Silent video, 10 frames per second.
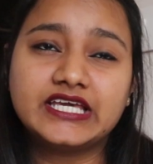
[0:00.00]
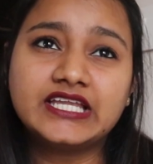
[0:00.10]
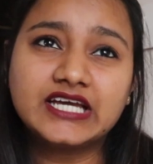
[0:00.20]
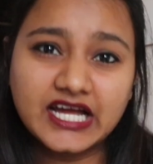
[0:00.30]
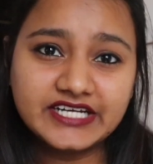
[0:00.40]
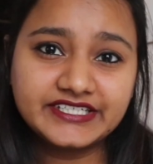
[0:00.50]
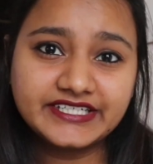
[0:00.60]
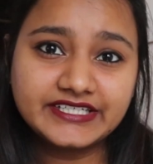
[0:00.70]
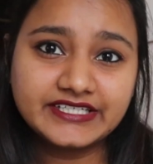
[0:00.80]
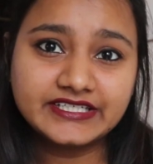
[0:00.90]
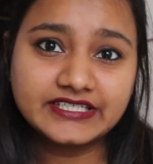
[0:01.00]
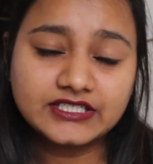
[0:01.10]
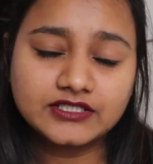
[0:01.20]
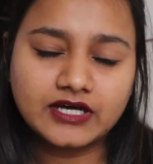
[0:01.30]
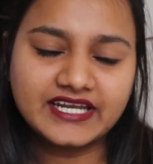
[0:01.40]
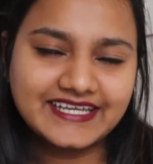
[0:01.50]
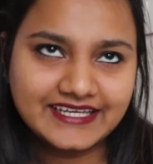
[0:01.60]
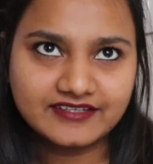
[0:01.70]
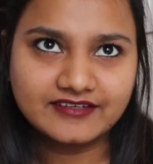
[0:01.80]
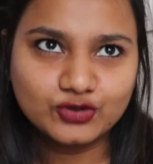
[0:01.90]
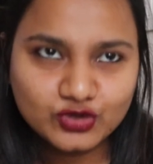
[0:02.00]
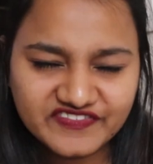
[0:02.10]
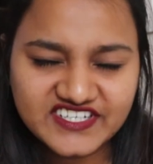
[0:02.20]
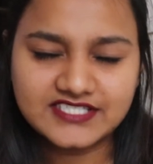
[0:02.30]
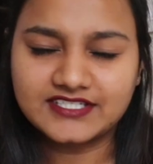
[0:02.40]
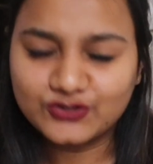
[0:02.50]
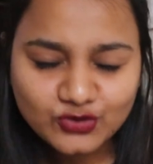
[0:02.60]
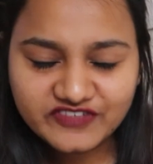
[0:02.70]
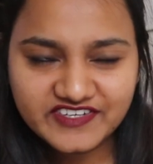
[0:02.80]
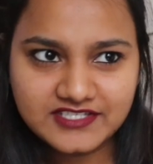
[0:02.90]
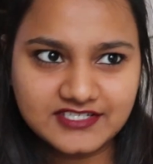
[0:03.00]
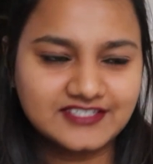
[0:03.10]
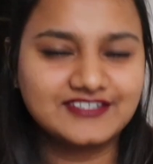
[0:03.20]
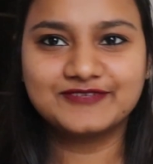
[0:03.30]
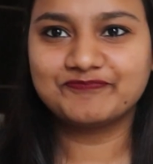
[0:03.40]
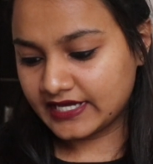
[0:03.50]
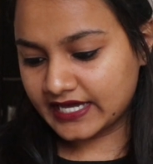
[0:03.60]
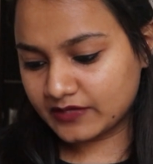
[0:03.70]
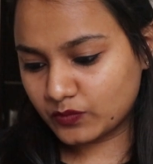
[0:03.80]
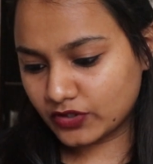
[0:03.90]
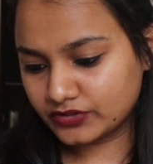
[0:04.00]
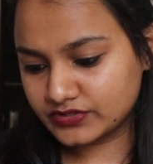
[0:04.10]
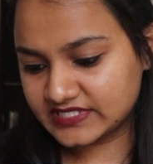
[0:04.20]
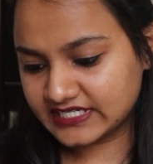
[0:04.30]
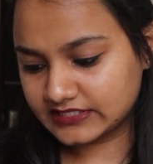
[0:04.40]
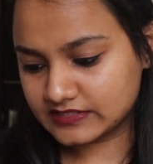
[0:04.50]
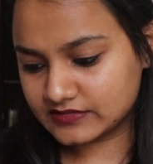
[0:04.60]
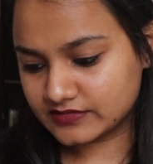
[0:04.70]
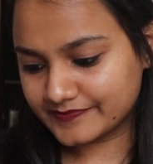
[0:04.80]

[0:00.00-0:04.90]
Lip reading: in a country or a university. I want to say this.